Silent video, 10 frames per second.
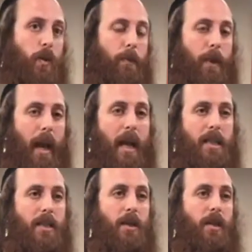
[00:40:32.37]
will be
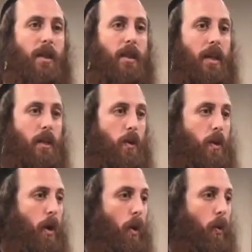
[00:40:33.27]
answered and things will
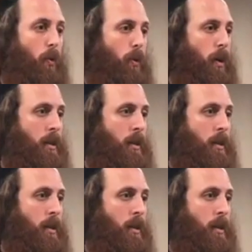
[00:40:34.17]
go